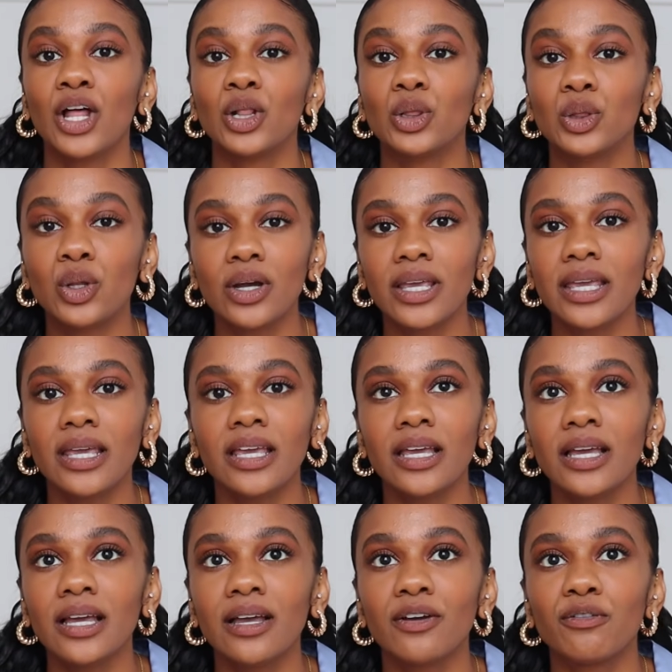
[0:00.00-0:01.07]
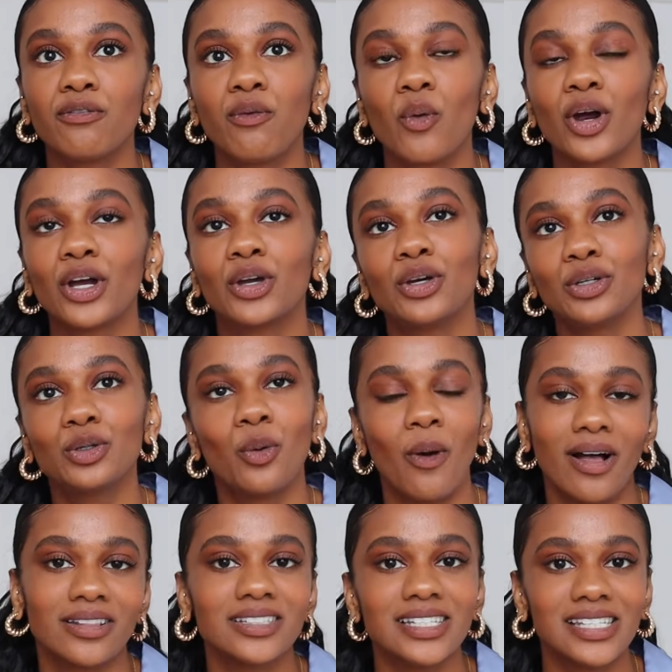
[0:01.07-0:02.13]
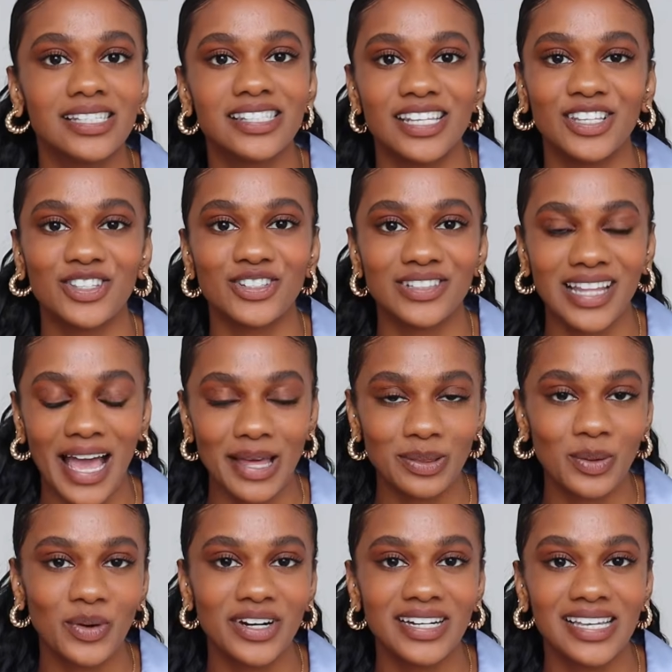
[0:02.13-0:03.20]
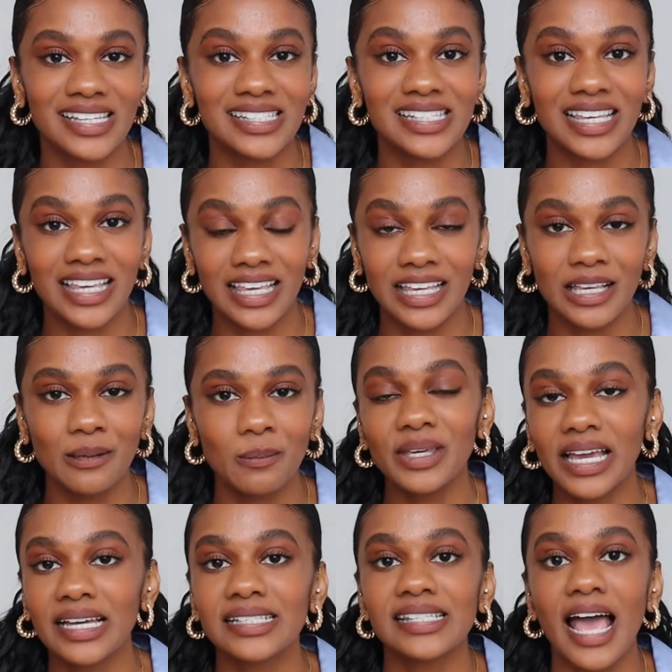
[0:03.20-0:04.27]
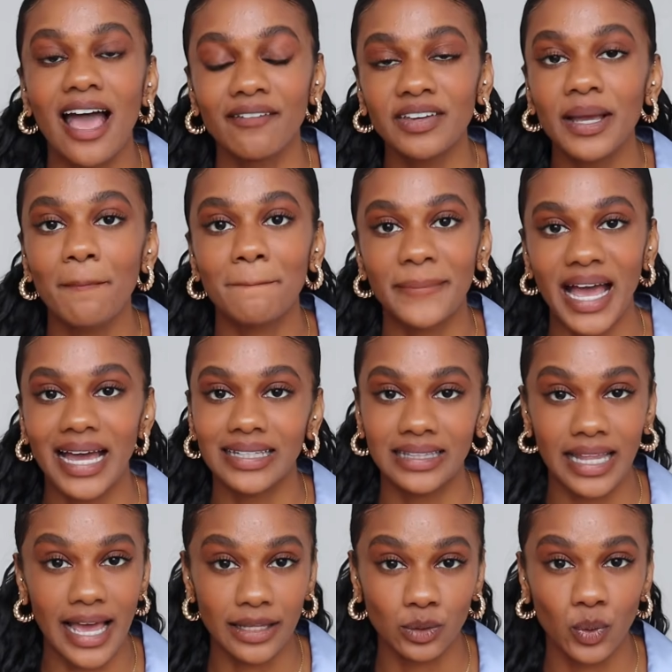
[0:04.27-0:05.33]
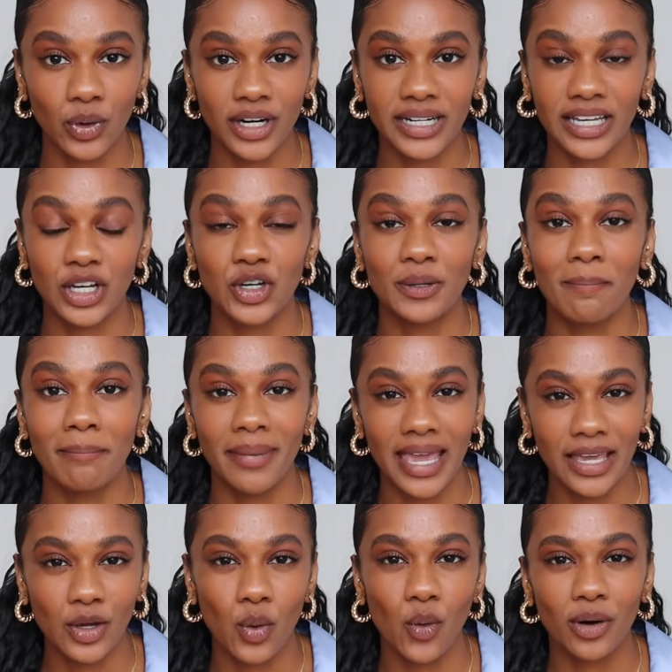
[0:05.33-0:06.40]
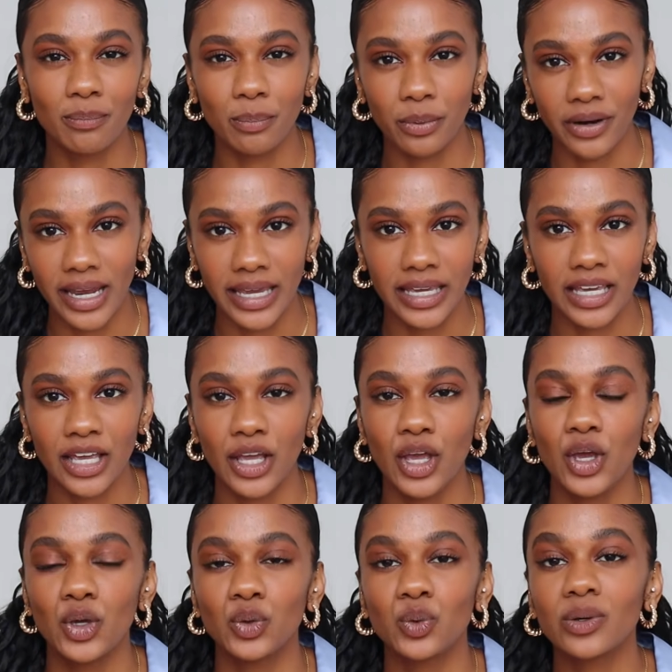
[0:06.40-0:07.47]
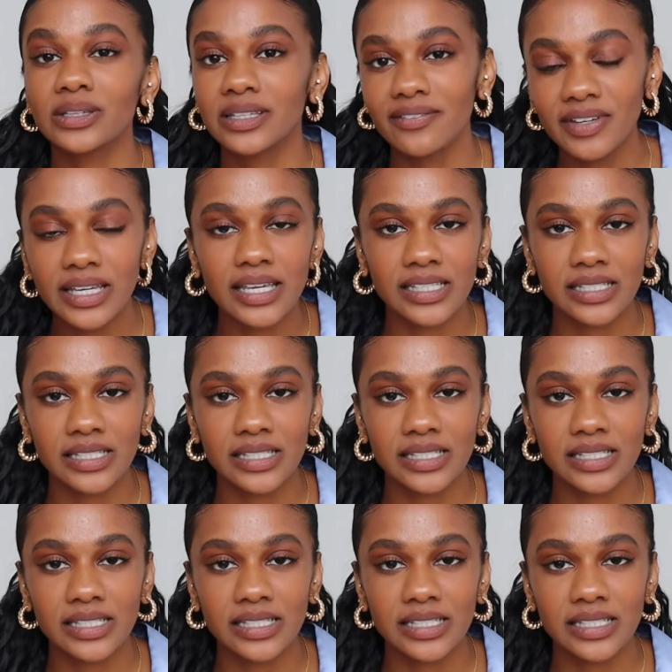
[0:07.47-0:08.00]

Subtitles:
Looking for good qualities in your landlord is key because having a bad landlord could make or break your living